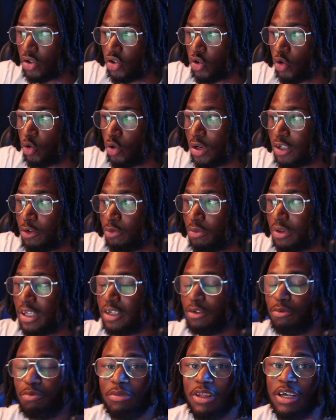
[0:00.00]
So there's
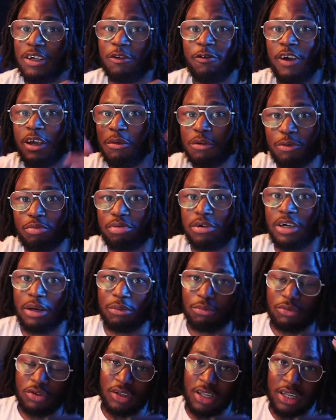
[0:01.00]
famous
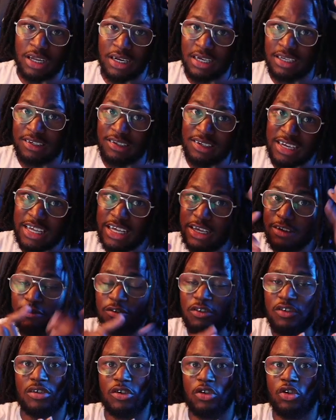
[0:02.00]
preamps. Like there's Neves.